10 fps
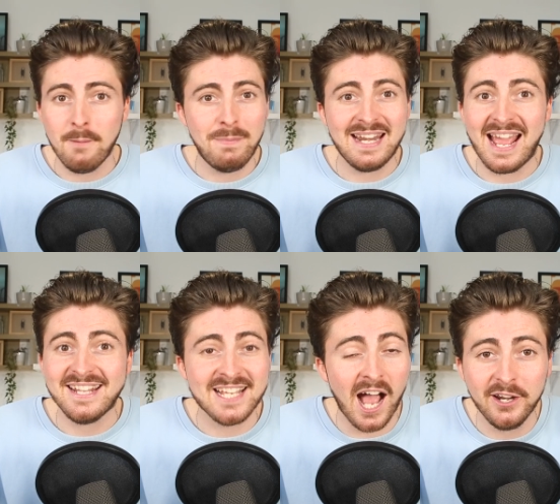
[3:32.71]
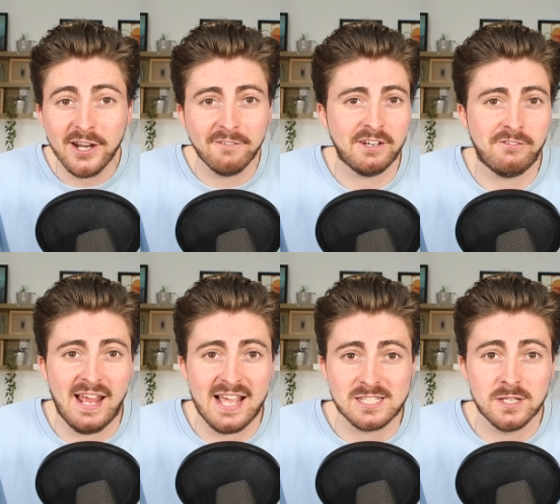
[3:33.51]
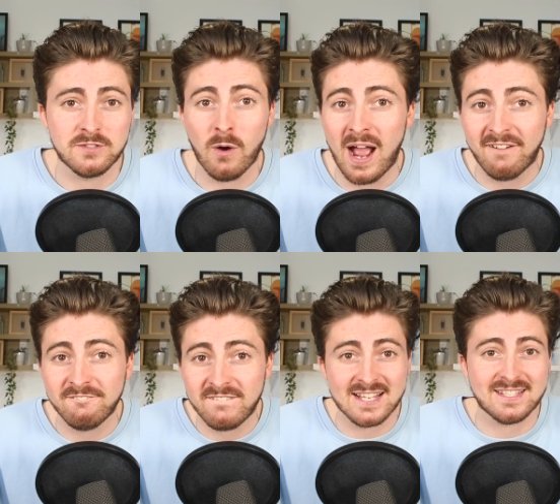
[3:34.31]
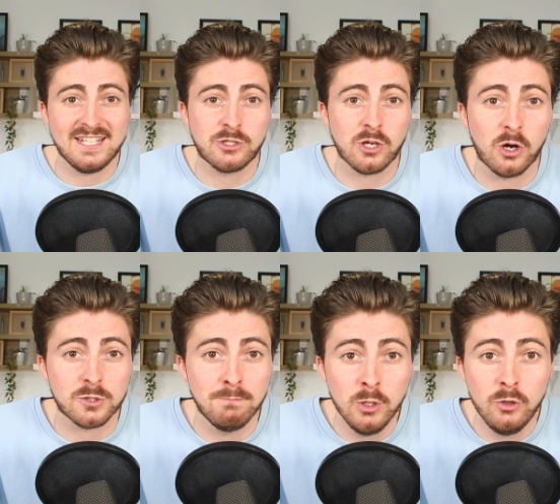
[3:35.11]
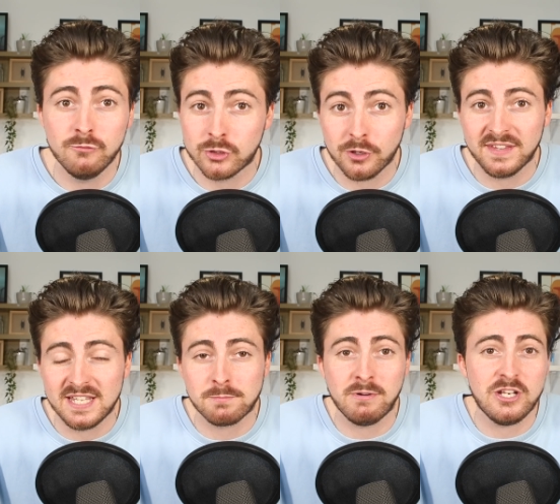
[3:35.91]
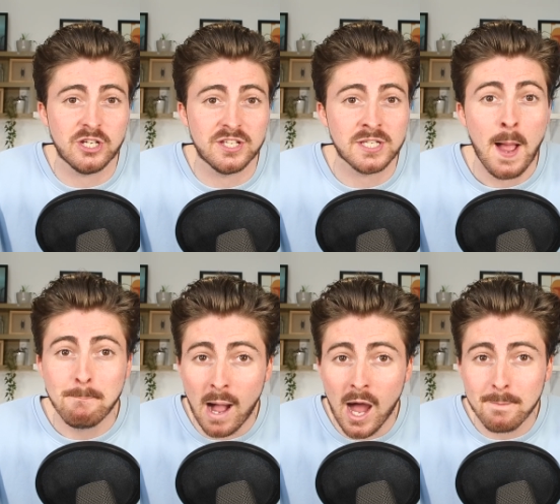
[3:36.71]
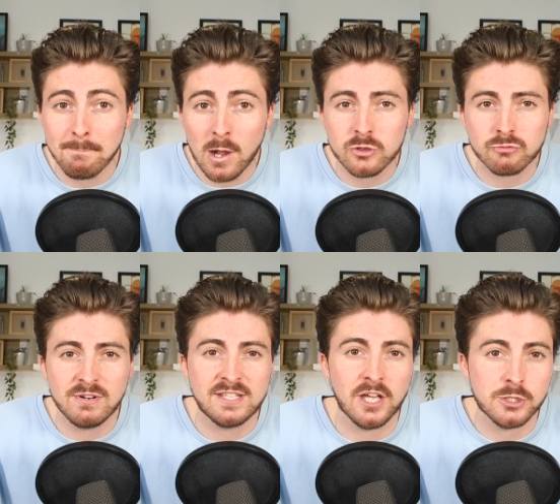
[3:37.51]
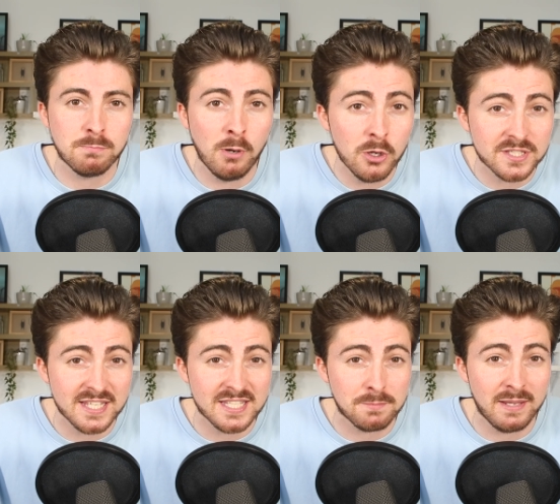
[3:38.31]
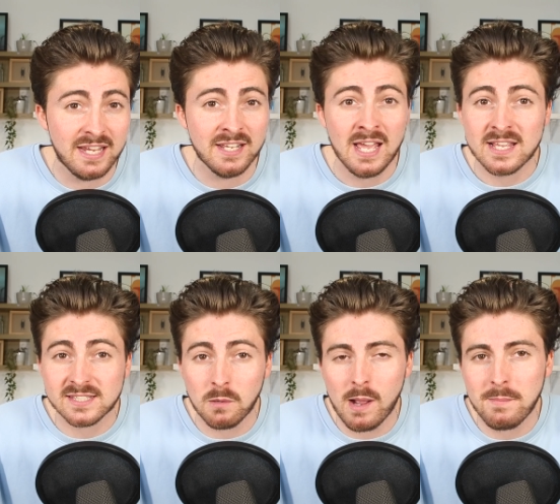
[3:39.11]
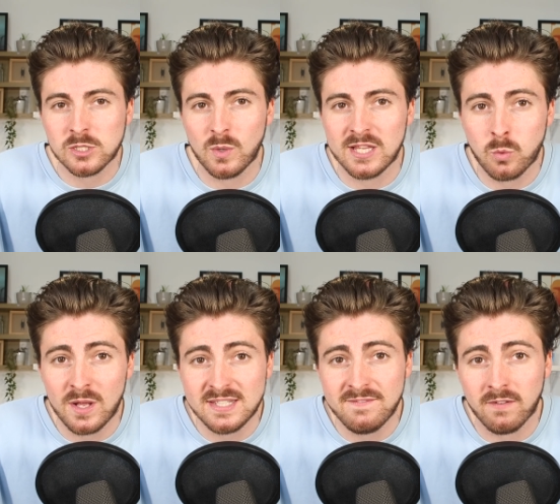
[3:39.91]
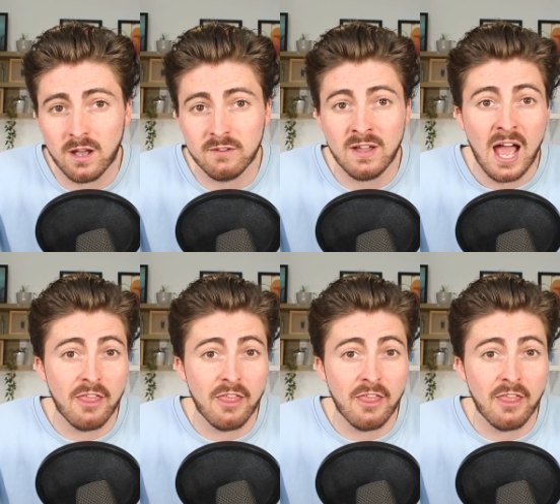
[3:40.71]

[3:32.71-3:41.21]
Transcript: There have been a ton of different estimates for how fast these sharks move during these breaches, but most research puts this speed somewhere between twenty-five